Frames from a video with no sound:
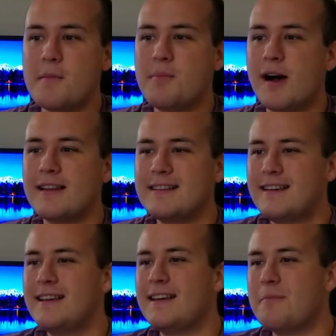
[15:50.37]
but
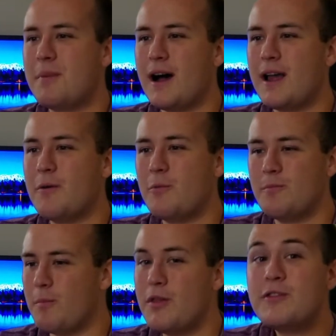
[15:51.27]
by
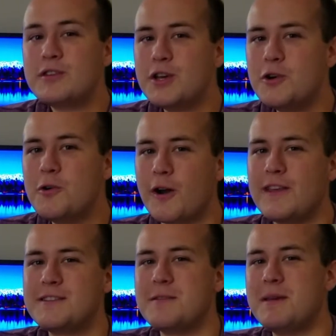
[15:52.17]
month 2, are
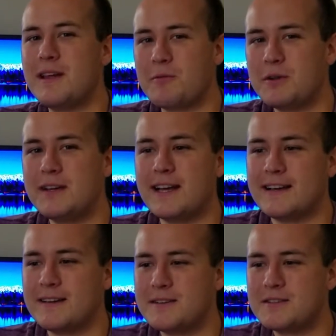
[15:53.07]
these gonna be like really
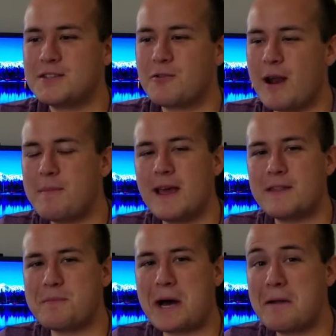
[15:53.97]
like scraping
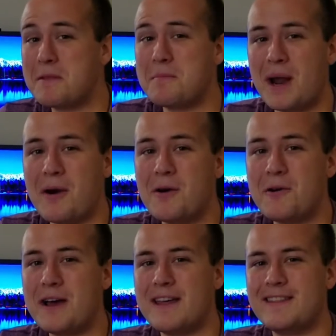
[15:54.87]
at the bottom of the
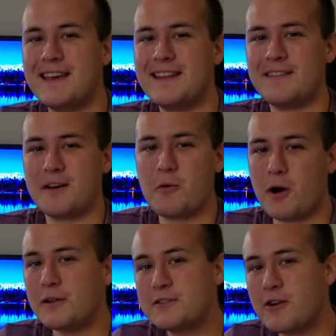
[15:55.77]
barrel and then the
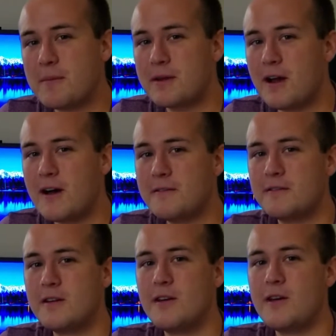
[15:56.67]
quality's dropping off?